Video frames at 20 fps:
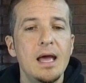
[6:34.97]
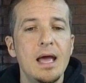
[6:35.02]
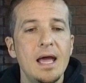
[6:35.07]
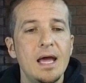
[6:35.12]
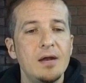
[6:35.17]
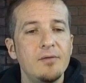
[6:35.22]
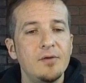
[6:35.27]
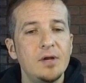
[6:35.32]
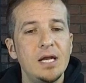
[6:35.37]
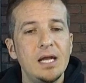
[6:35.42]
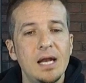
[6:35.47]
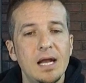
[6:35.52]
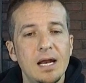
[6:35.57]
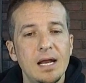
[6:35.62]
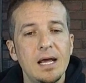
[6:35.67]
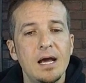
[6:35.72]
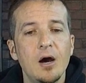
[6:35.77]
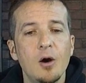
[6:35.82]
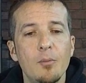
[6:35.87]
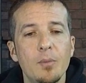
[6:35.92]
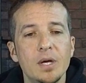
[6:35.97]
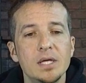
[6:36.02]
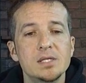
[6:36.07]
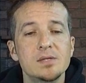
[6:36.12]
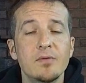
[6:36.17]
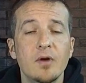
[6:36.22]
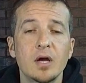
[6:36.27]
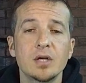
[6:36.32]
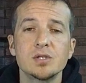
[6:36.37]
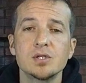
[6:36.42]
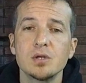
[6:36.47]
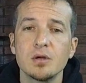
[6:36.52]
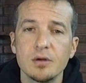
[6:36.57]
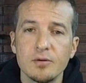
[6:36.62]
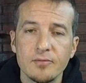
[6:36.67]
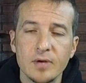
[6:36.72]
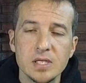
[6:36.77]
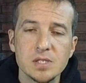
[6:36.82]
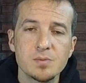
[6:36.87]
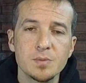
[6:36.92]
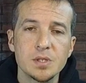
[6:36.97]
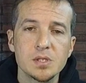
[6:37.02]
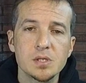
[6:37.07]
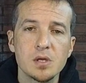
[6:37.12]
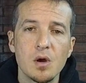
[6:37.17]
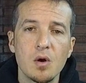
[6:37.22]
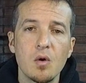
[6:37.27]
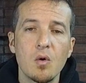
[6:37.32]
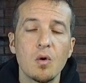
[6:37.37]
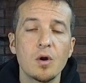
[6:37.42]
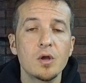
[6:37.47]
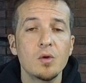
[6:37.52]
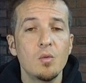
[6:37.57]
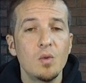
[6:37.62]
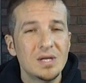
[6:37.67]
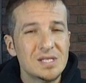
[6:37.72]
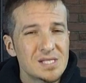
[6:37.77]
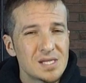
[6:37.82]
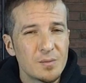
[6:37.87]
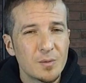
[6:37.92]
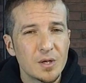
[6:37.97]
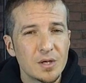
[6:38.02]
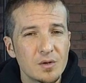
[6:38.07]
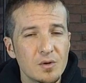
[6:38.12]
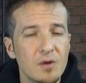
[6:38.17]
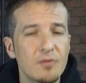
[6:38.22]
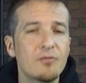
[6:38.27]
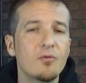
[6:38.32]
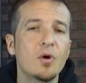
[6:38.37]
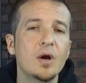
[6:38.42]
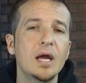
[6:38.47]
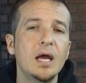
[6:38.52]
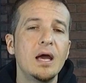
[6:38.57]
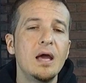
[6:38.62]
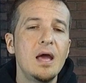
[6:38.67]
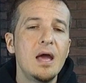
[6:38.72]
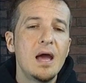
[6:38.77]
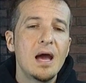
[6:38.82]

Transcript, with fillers: And if you need any help as far as your investments go or you want someone to do it for you,